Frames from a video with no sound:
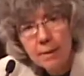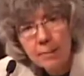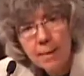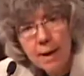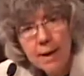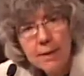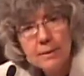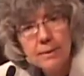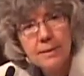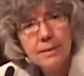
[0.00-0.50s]

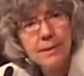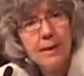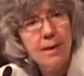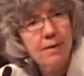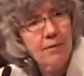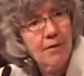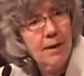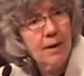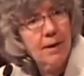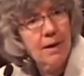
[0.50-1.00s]
about
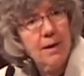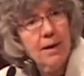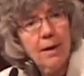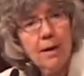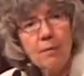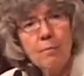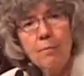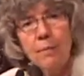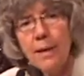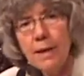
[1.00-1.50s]
saving,
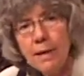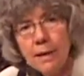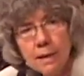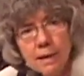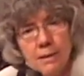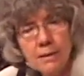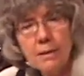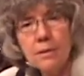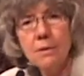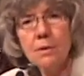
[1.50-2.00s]
be a
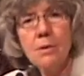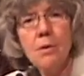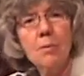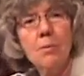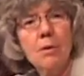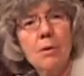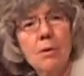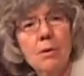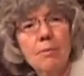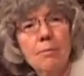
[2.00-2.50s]

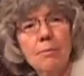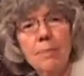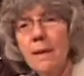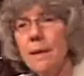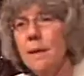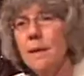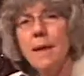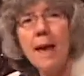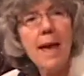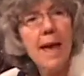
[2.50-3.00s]
consumer,
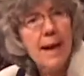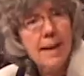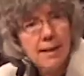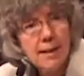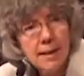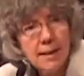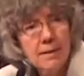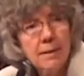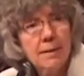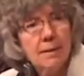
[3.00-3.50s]
be an
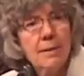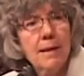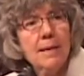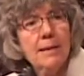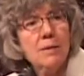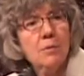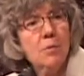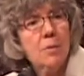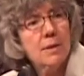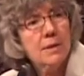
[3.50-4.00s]
addict,
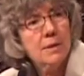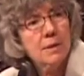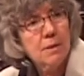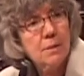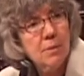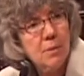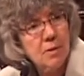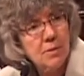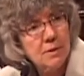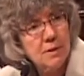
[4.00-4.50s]
that's what's the
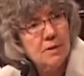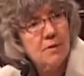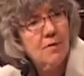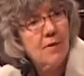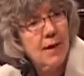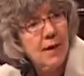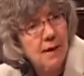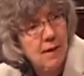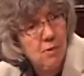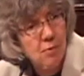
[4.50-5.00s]
most
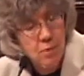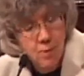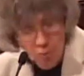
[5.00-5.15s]
fun and